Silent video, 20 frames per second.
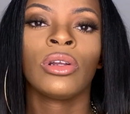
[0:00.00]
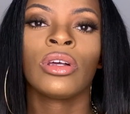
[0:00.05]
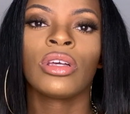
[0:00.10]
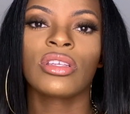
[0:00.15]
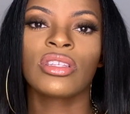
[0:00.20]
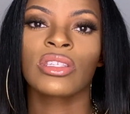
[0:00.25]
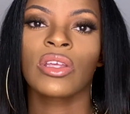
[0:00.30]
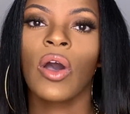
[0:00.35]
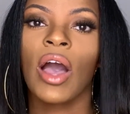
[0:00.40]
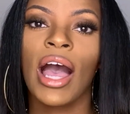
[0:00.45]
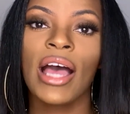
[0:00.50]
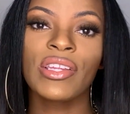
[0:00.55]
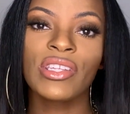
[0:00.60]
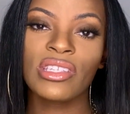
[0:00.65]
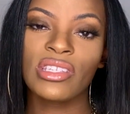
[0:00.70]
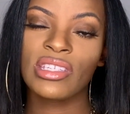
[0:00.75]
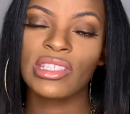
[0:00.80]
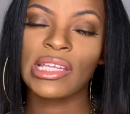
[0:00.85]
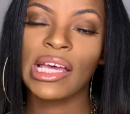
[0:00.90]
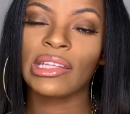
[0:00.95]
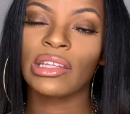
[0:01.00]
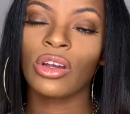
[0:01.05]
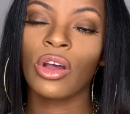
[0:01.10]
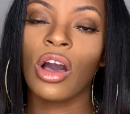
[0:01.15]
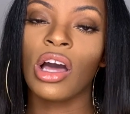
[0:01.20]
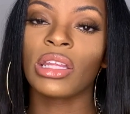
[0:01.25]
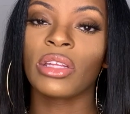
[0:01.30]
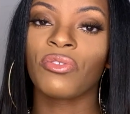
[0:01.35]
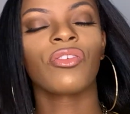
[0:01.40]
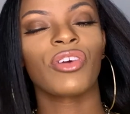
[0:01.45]
So I just decided to
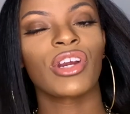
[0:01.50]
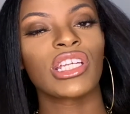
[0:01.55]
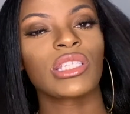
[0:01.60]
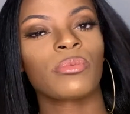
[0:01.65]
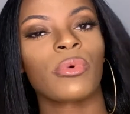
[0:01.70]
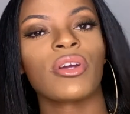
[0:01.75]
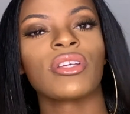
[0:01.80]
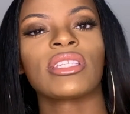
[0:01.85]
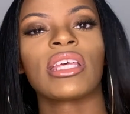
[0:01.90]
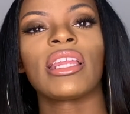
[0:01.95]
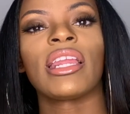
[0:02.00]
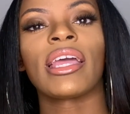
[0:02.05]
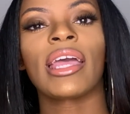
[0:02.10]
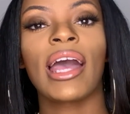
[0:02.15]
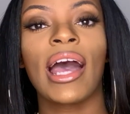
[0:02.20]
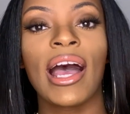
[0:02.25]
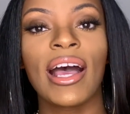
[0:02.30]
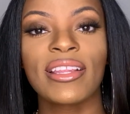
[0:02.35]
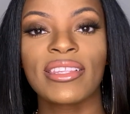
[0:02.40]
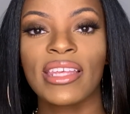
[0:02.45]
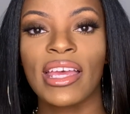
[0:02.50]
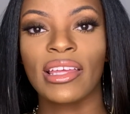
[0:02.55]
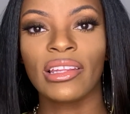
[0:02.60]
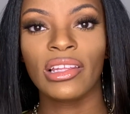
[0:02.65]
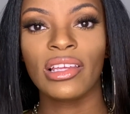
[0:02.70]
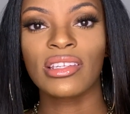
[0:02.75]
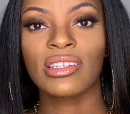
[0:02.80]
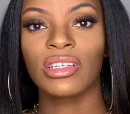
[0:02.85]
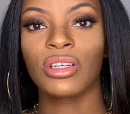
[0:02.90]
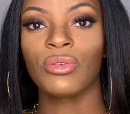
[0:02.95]
call the first person in the contact
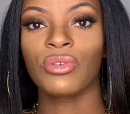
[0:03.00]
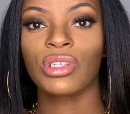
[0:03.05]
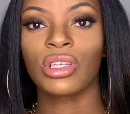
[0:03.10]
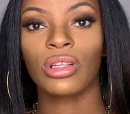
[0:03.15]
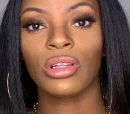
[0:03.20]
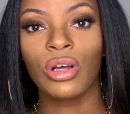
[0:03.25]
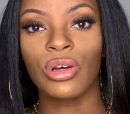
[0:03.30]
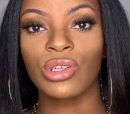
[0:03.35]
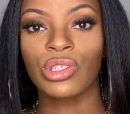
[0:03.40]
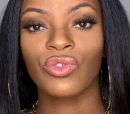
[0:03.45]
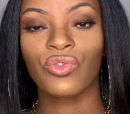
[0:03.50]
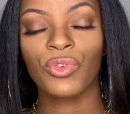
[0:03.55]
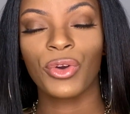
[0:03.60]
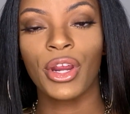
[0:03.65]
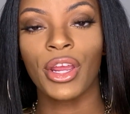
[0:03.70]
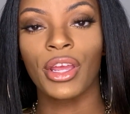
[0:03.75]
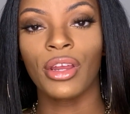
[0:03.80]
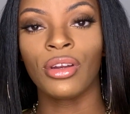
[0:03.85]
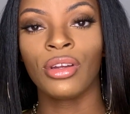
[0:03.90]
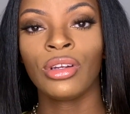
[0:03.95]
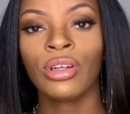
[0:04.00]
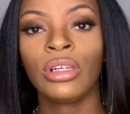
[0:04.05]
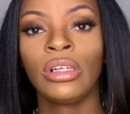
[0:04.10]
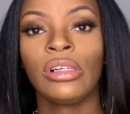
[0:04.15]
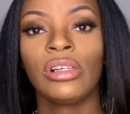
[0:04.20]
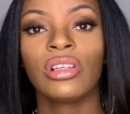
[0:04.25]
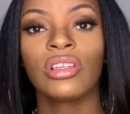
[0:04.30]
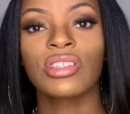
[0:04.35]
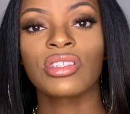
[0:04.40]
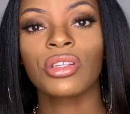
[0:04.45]
list, and it was a close friend.
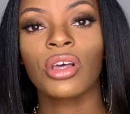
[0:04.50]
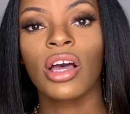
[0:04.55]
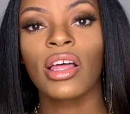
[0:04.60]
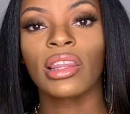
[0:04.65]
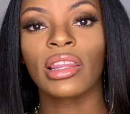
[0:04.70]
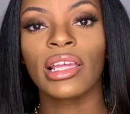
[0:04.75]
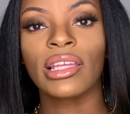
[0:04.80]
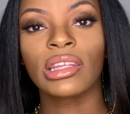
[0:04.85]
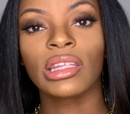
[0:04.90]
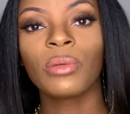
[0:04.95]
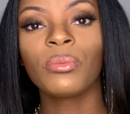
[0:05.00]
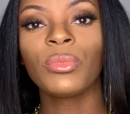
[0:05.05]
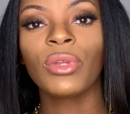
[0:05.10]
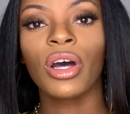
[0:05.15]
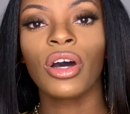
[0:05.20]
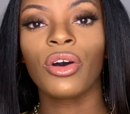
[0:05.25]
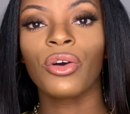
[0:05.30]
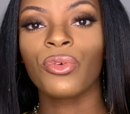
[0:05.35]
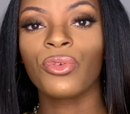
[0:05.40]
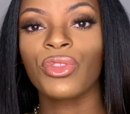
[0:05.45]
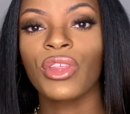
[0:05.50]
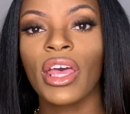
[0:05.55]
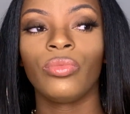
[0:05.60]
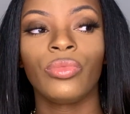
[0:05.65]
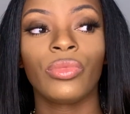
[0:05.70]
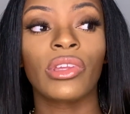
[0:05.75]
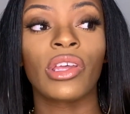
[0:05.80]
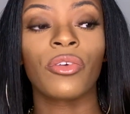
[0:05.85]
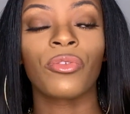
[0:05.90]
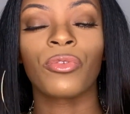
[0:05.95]
So I let them know that
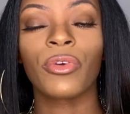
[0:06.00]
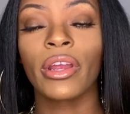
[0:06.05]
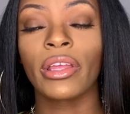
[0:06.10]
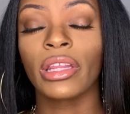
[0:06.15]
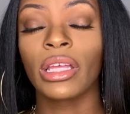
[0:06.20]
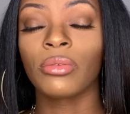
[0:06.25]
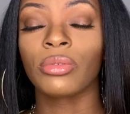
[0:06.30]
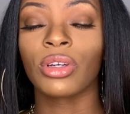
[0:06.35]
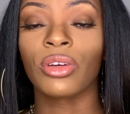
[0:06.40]
their friend left